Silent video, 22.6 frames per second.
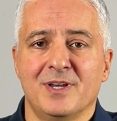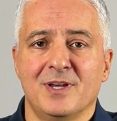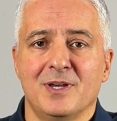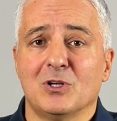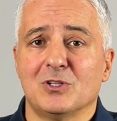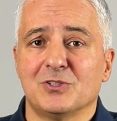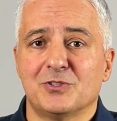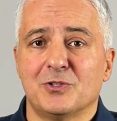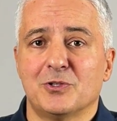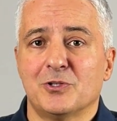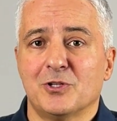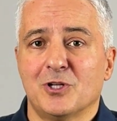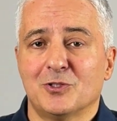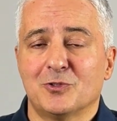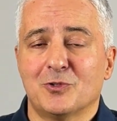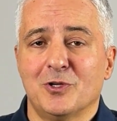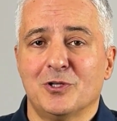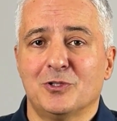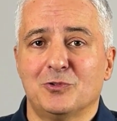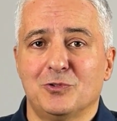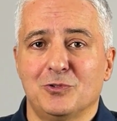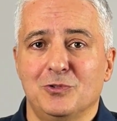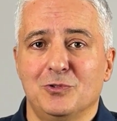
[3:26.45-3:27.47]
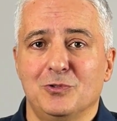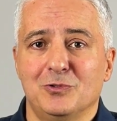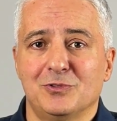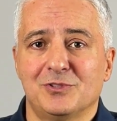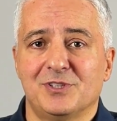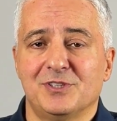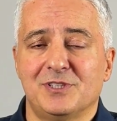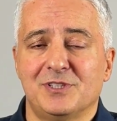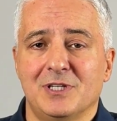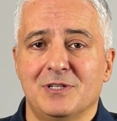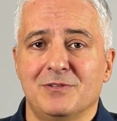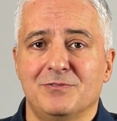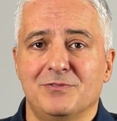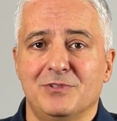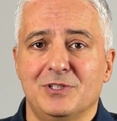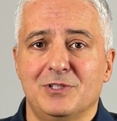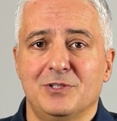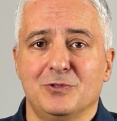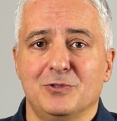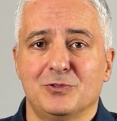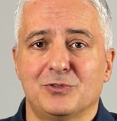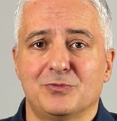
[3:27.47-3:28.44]
because you're not going to use the same
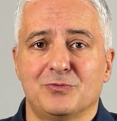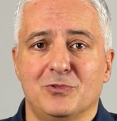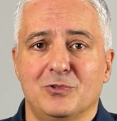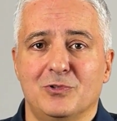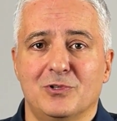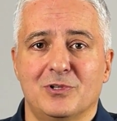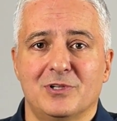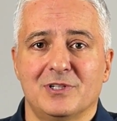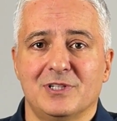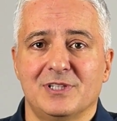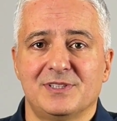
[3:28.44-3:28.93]
videos for,